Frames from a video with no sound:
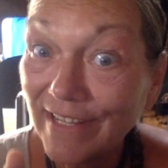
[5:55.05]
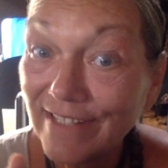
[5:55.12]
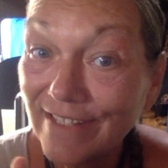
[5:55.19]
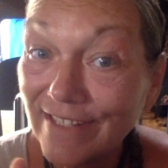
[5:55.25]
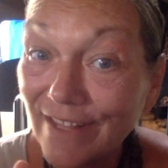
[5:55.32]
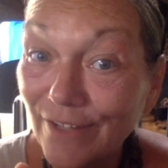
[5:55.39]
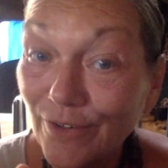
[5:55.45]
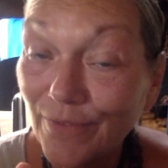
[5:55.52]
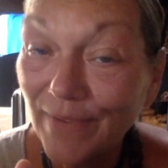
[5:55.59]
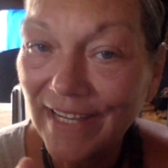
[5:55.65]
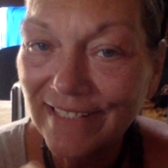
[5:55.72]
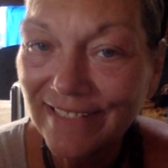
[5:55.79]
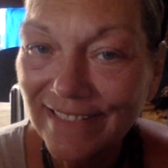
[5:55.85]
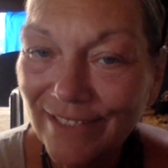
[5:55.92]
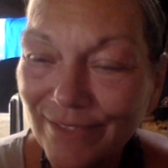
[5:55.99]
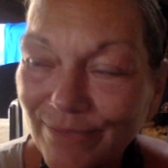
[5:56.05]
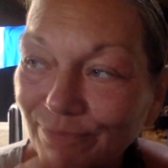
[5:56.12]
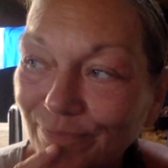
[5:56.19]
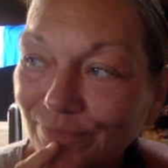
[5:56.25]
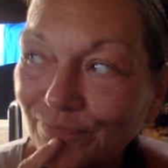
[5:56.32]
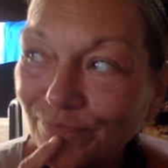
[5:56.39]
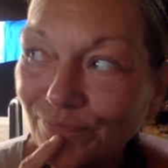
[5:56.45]
his thunder vest.
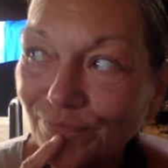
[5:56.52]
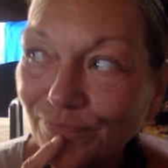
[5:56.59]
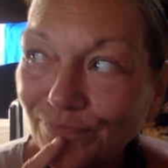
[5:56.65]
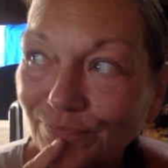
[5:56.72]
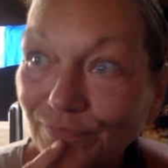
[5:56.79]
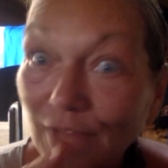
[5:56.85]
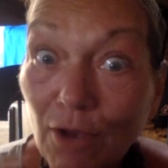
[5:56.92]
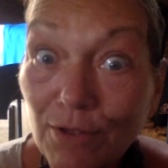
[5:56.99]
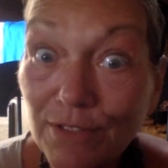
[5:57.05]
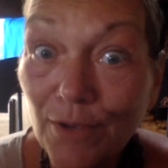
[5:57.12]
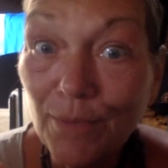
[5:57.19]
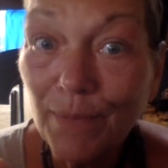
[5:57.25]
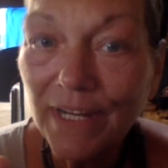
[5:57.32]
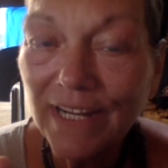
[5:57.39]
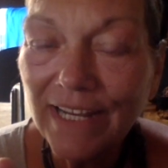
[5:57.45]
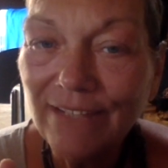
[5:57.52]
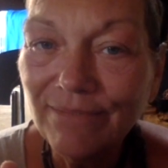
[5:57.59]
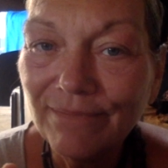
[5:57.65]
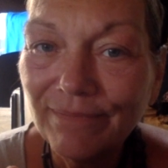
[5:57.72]
Also, Buddy.